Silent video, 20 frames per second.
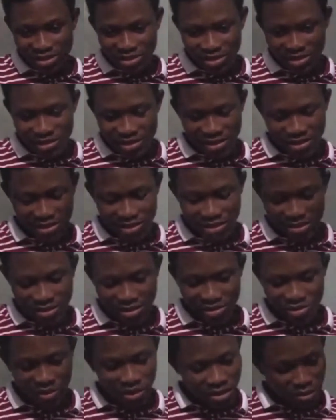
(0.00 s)
think is
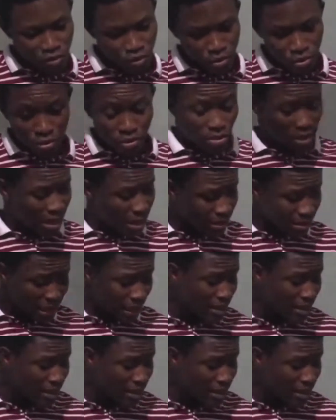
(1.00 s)
really good.